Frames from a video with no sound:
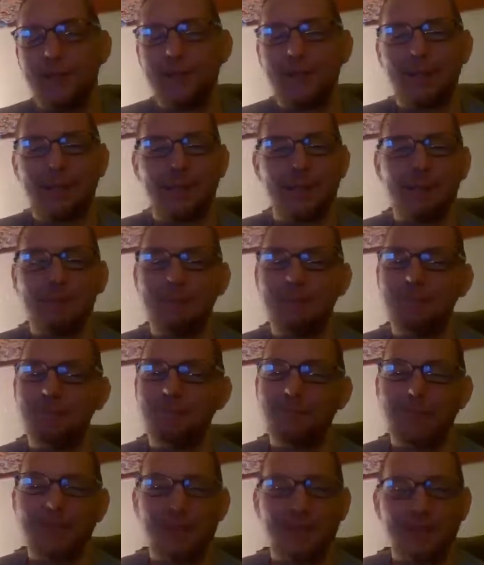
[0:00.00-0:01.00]
Yeah,
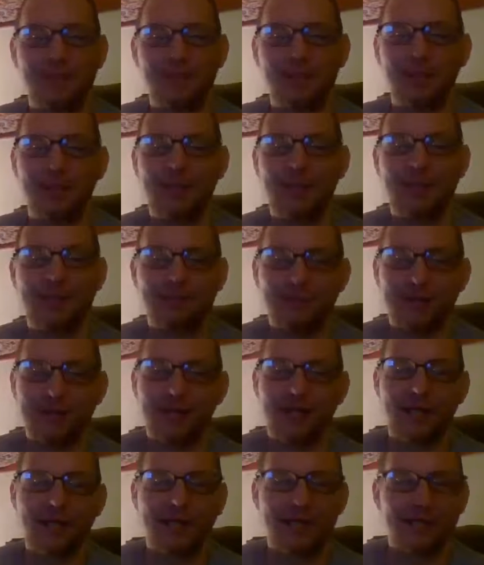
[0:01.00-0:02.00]
being a Lions
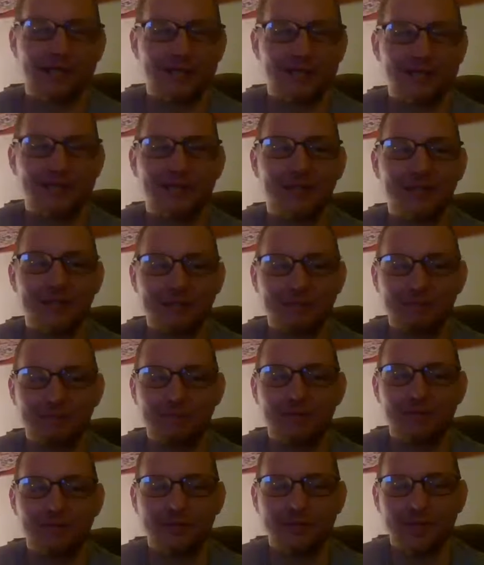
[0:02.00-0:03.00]
fan, I can tell you
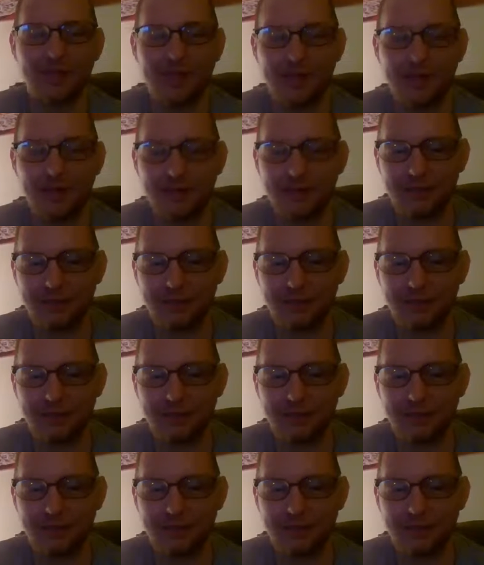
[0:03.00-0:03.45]
firsthand.